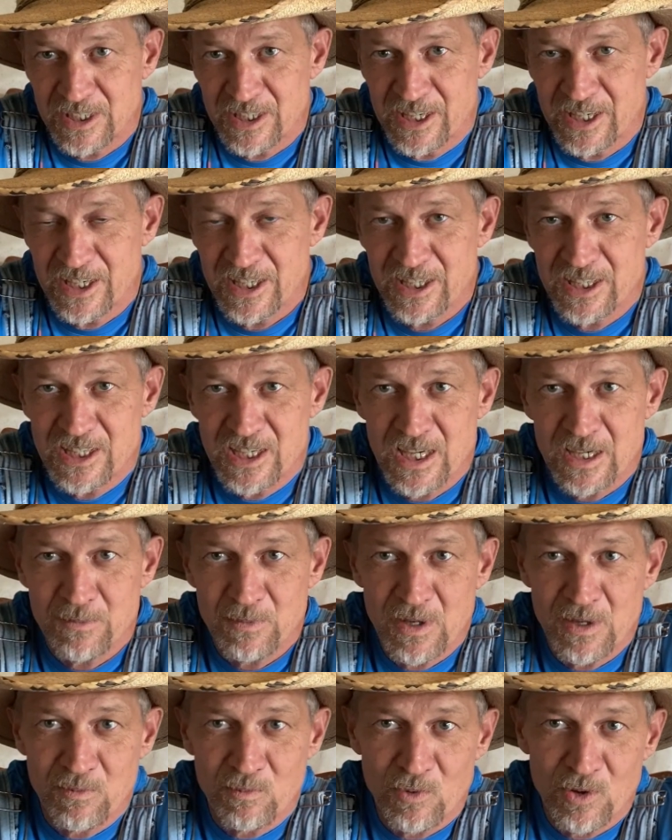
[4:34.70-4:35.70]

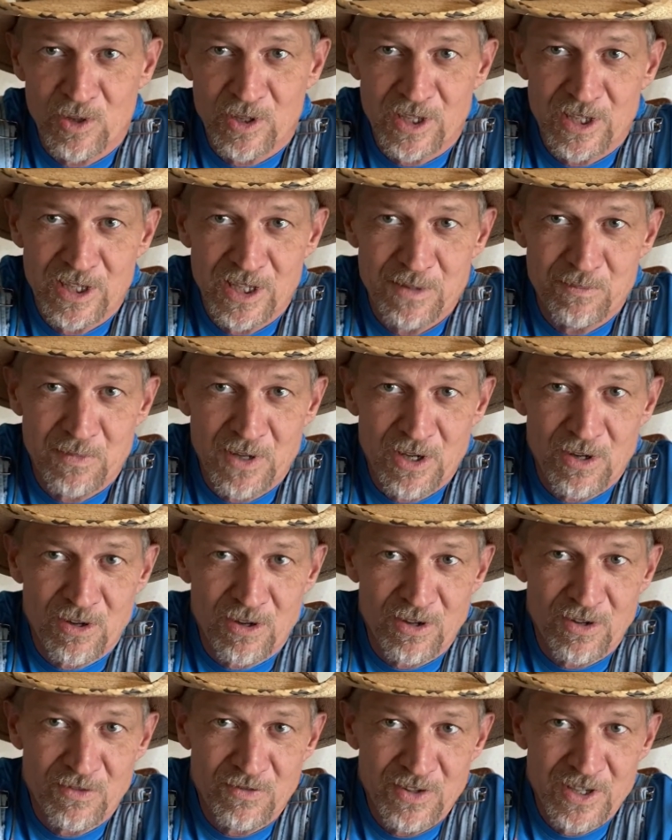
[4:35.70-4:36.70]
Anytime I'm working in my
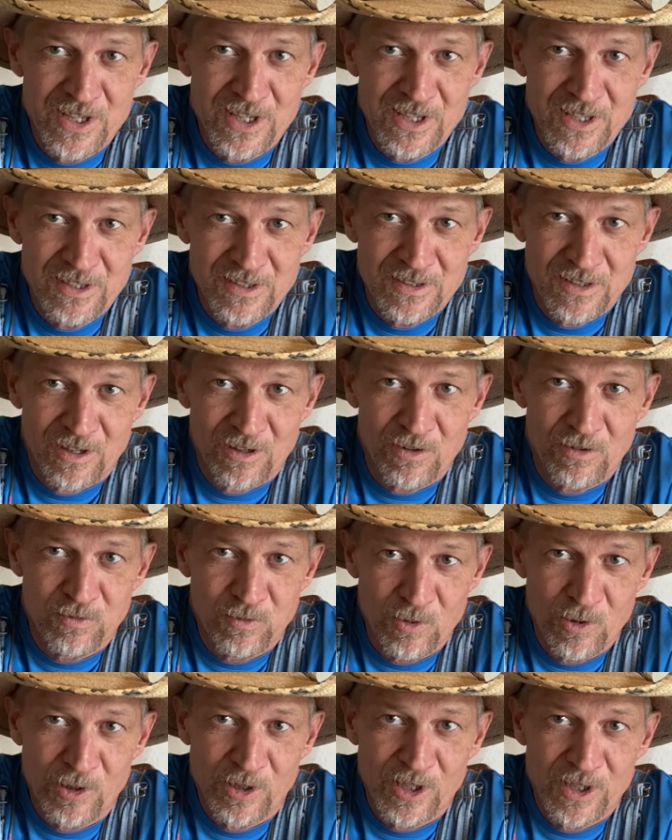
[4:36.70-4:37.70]
RV, off
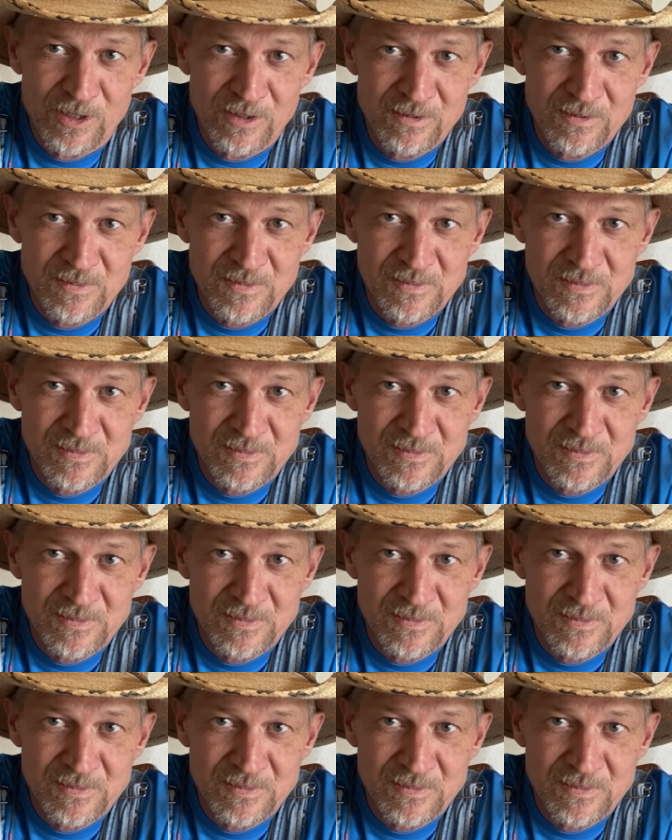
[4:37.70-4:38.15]
working,